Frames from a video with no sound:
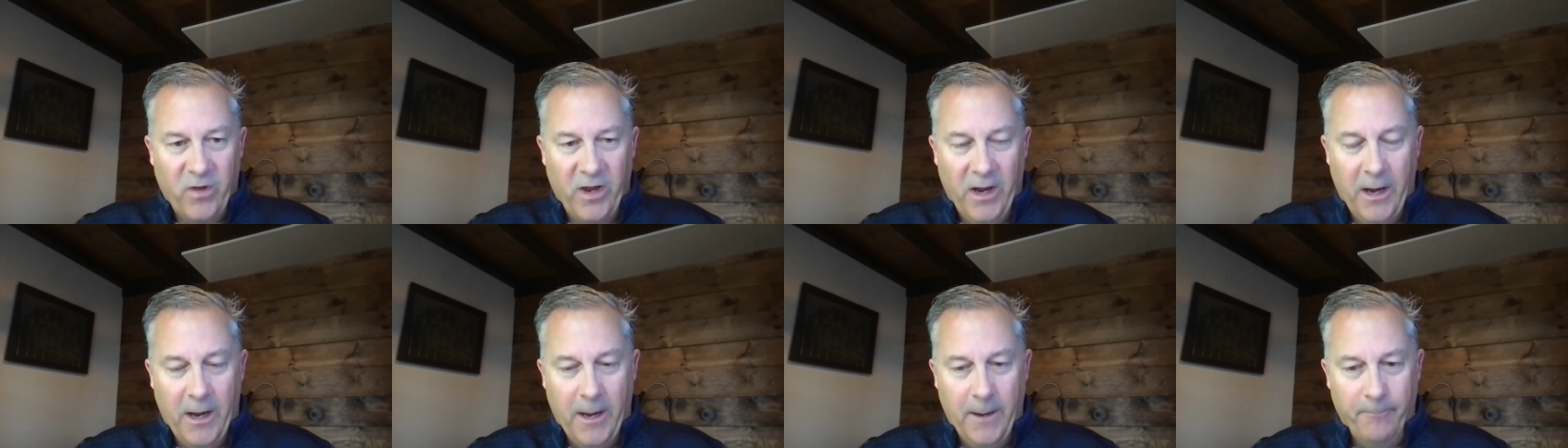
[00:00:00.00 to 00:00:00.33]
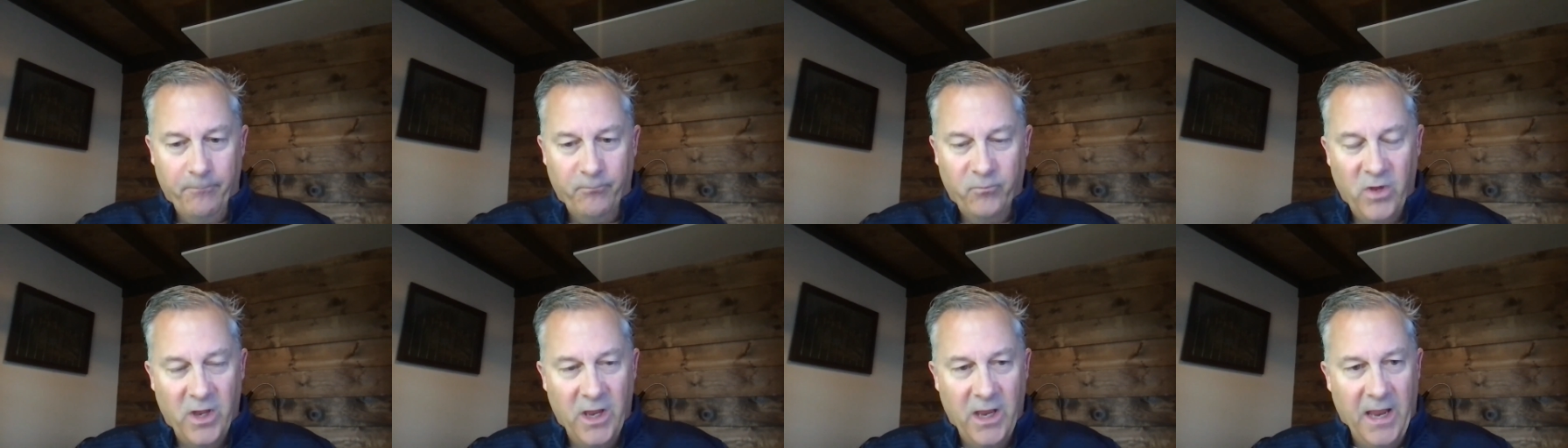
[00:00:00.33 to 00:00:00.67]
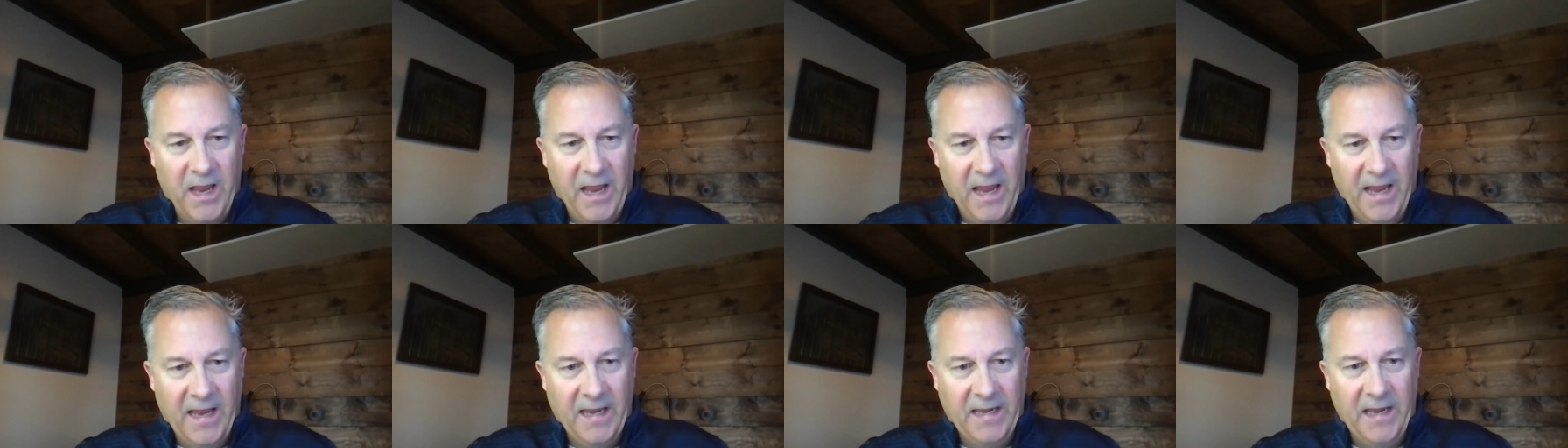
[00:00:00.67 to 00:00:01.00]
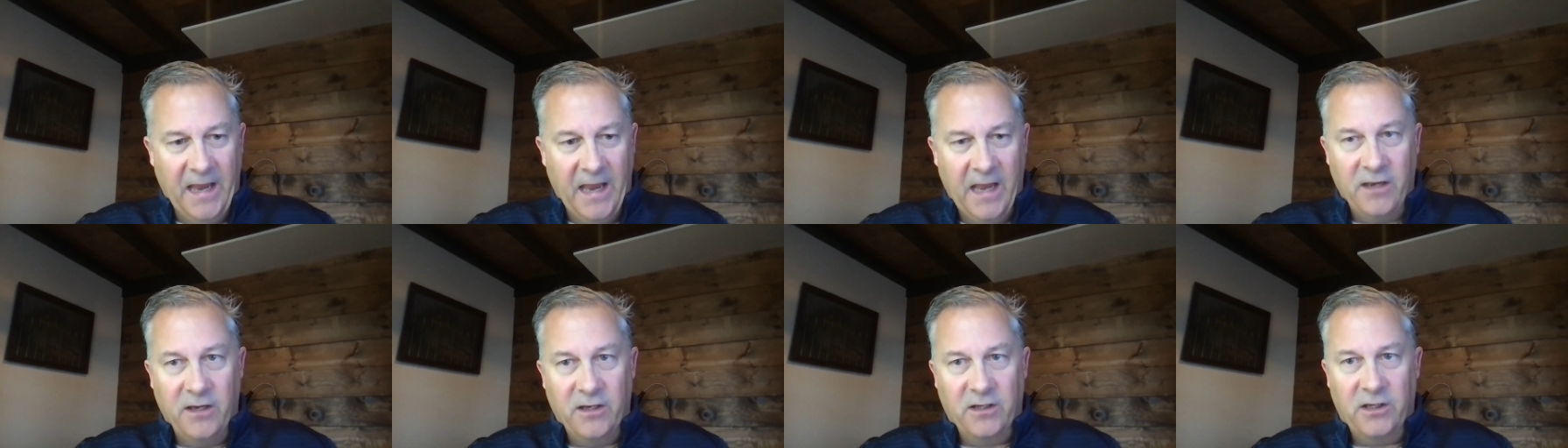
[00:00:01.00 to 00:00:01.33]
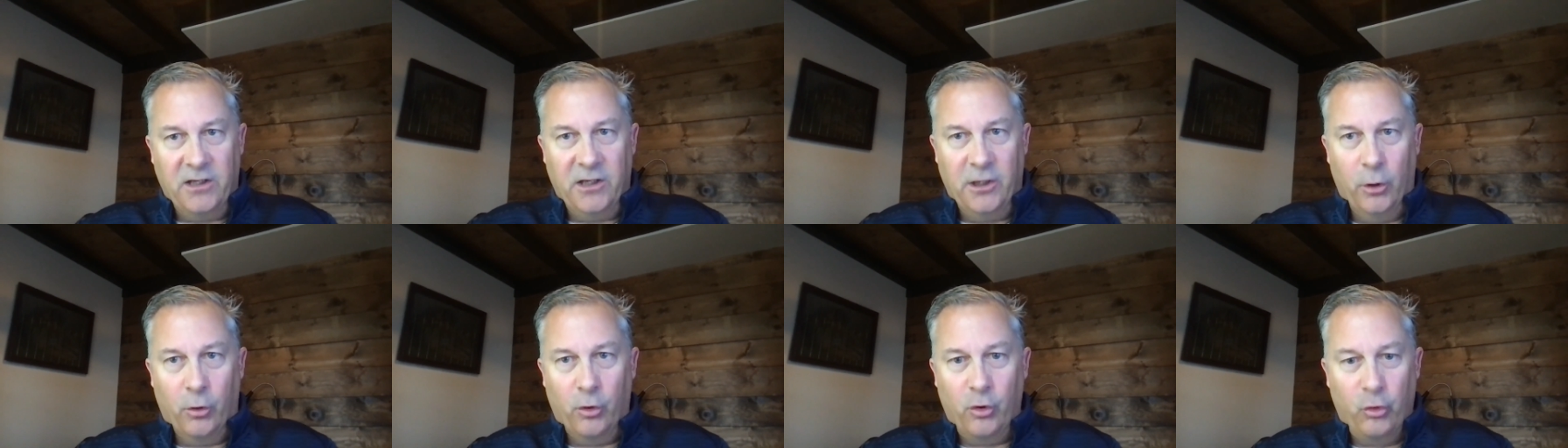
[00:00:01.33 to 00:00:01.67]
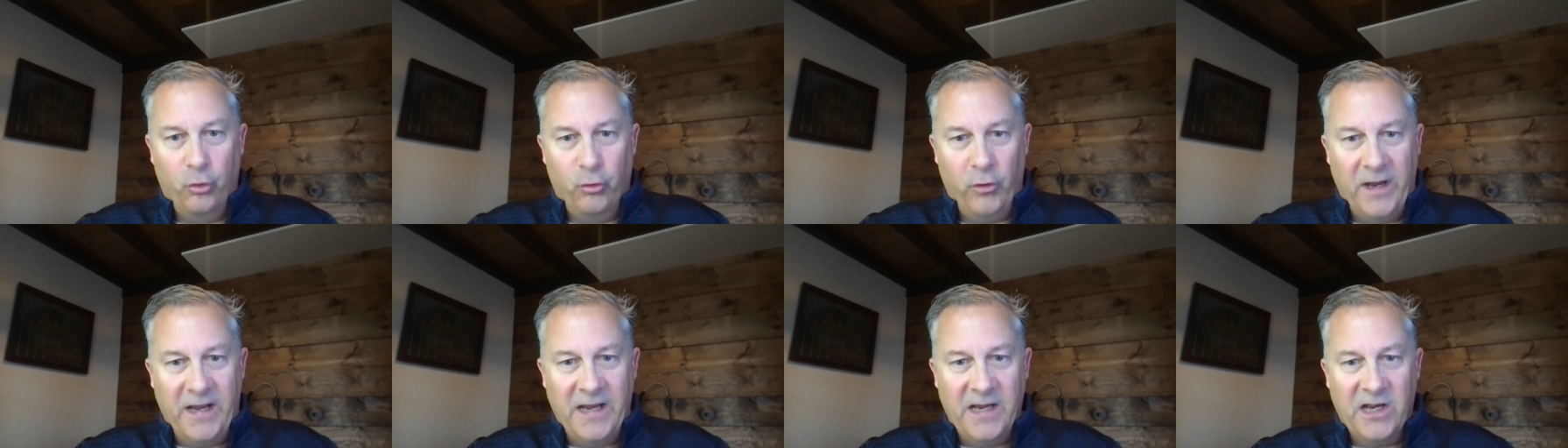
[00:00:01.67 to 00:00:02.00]
And
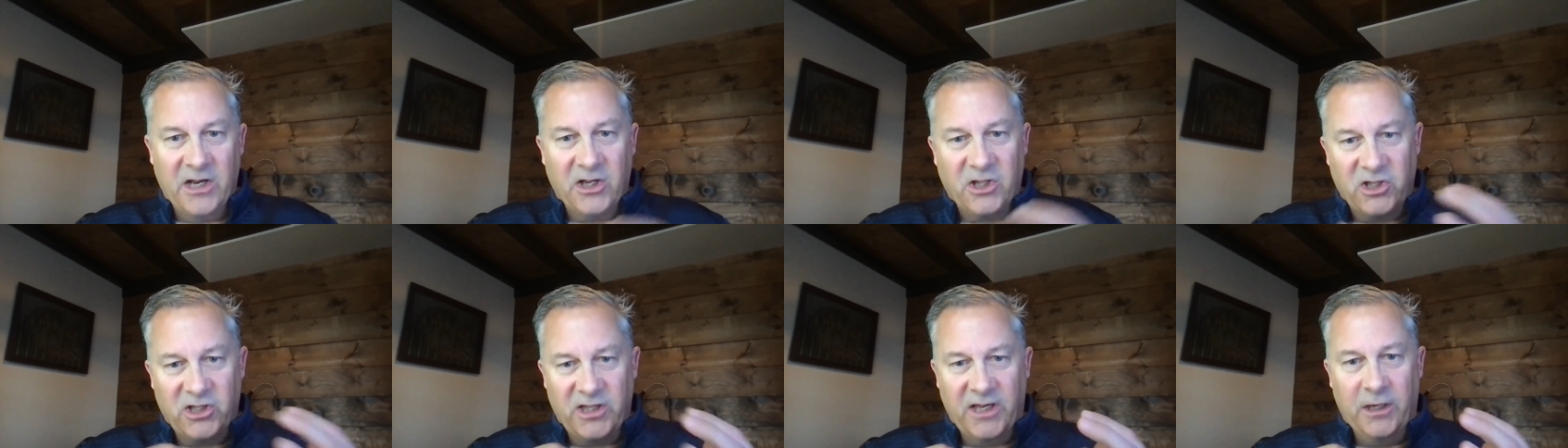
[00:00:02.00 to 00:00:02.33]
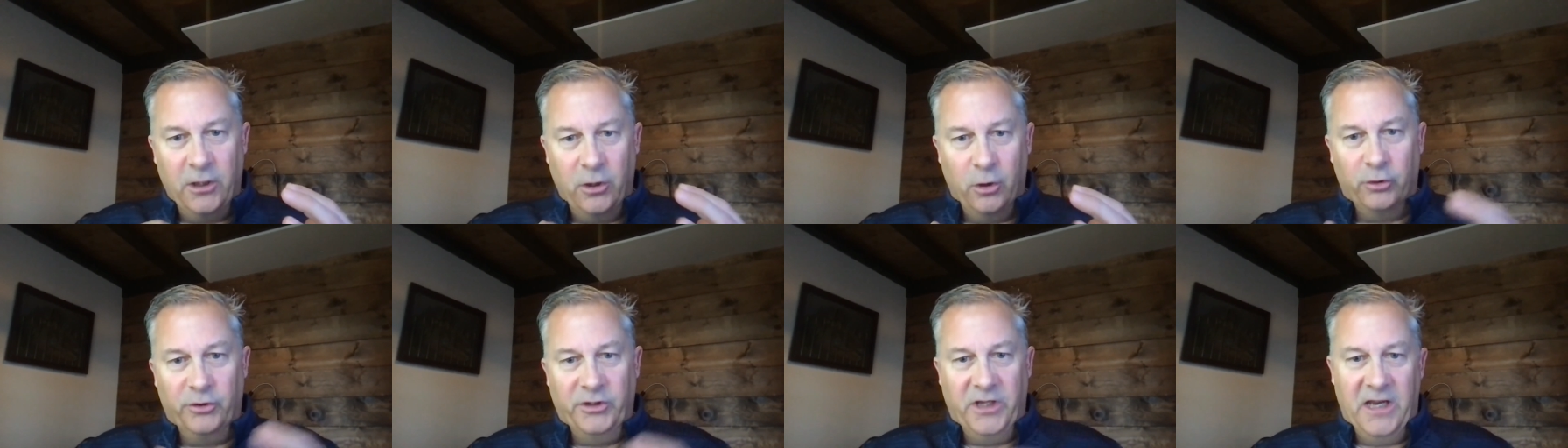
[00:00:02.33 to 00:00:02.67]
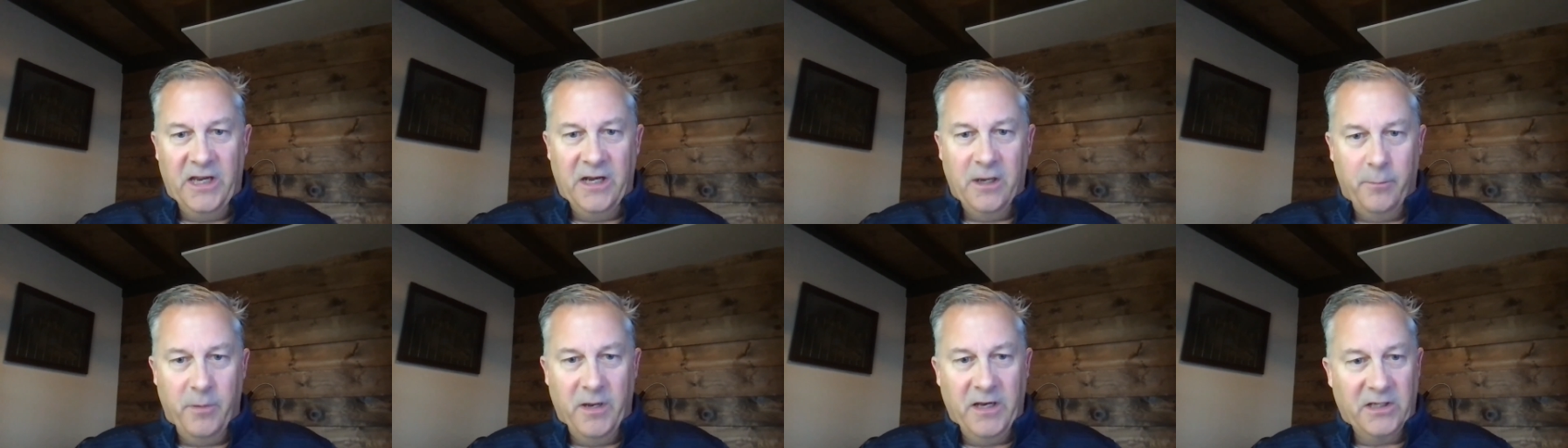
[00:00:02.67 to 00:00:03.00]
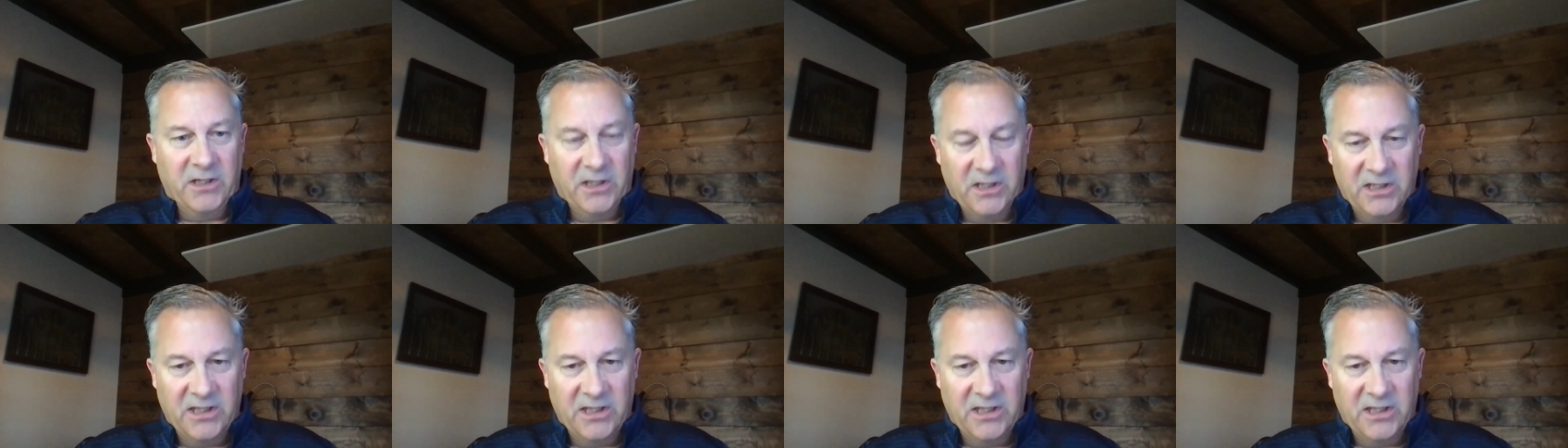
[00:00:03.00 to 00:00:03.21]
created a single database,